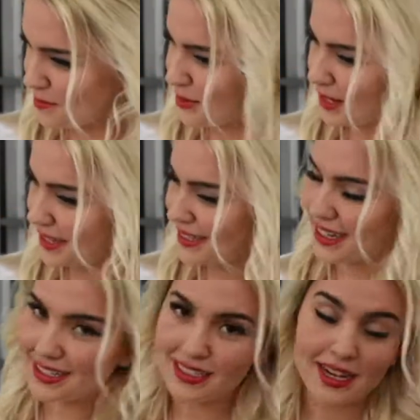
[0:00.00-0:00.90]
But
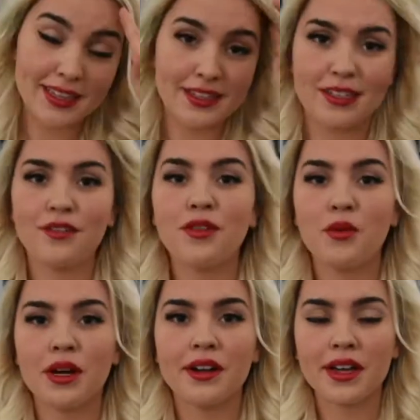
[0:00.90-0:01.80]
yes, I love
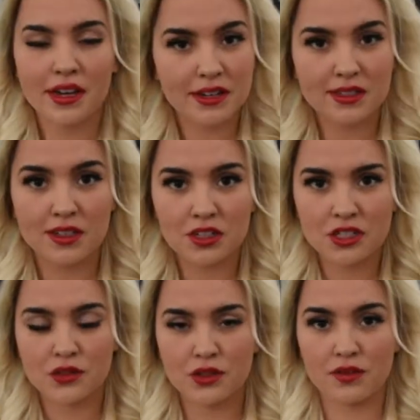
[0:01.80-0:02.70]
wearing hair
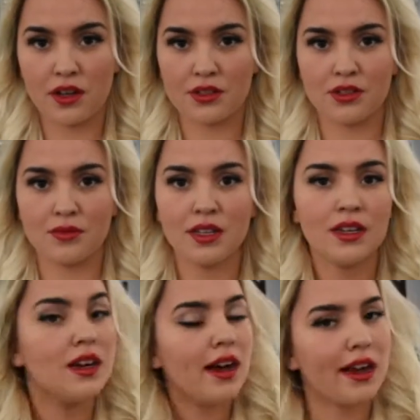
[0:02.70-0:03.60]
extensions for volume.
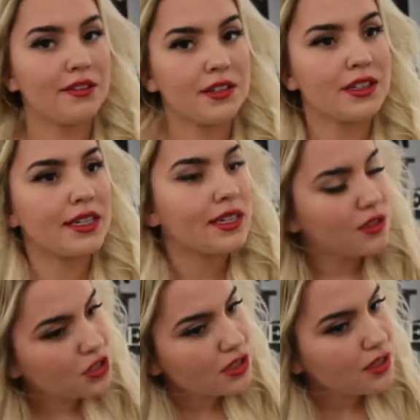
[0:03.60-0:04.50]
I feel like
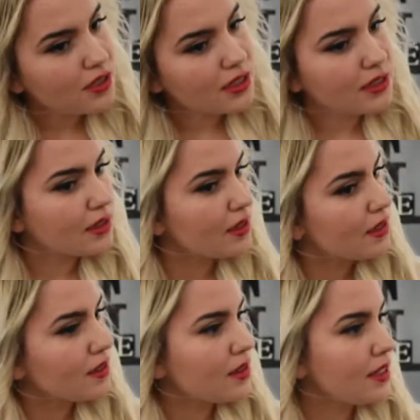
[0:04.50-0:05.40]
it
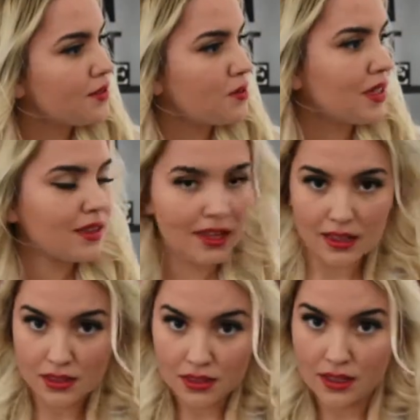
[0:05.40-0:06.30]
gives me
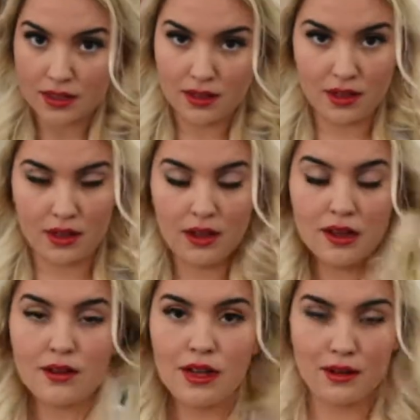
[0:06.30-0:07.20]
that look that
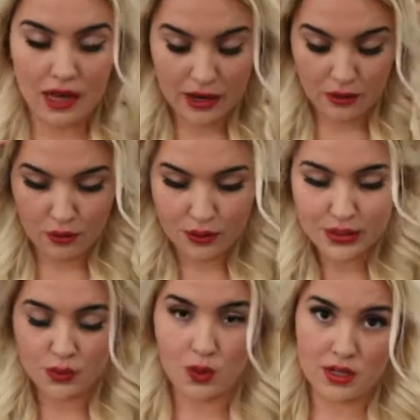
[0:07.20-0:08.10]
I
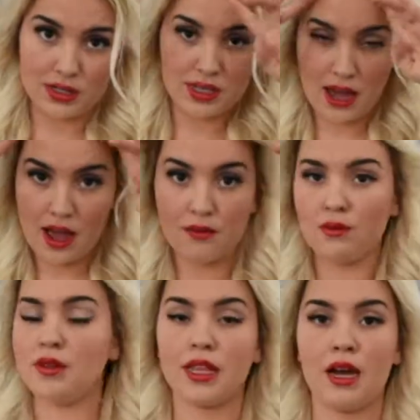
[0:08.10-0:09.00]
always wanted to
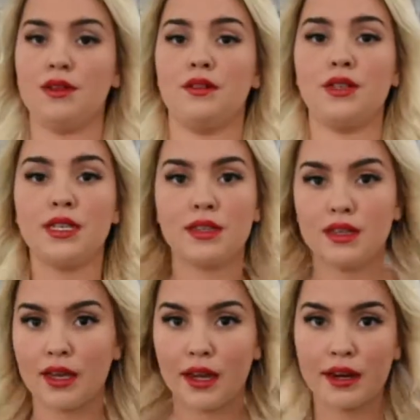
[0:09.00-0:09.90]
have with having really
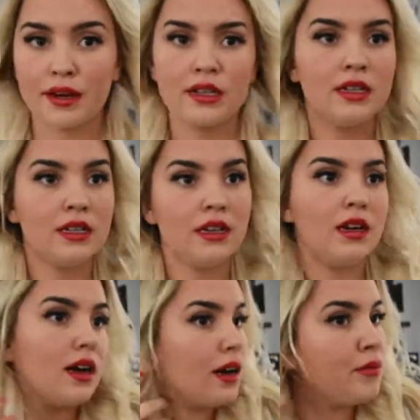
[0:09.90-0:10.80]
thick hair.
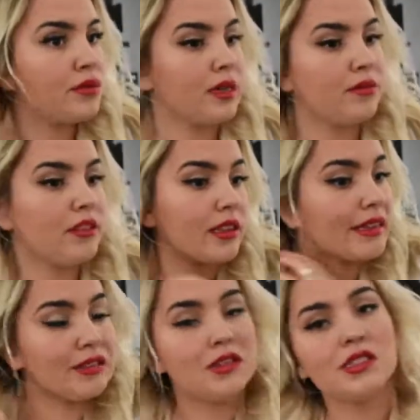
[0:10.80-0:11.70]
Something
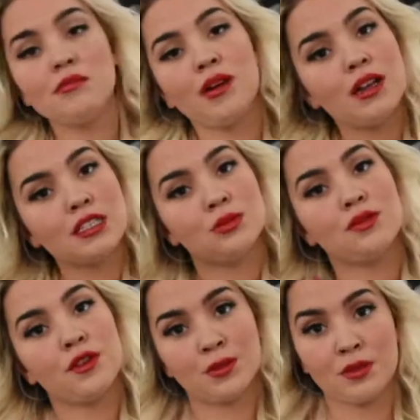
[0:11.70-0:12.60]
that's just impossible
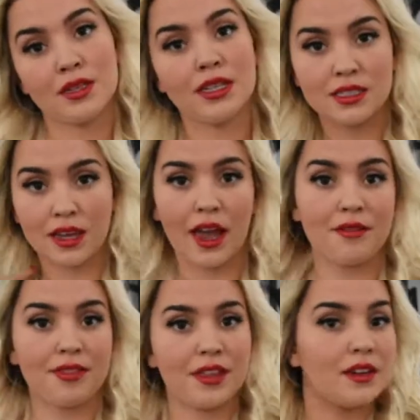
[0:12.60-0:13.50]
for me because I
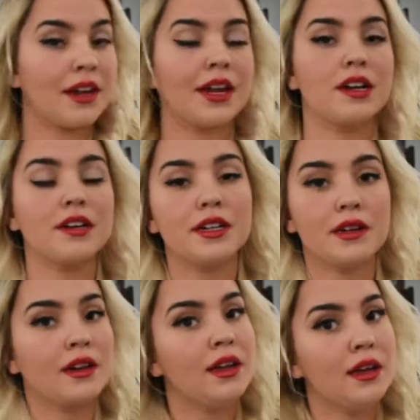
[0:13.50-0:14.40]
have thin hair,
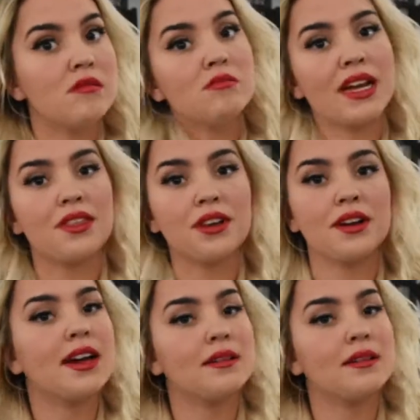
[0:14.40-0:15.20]
and my hair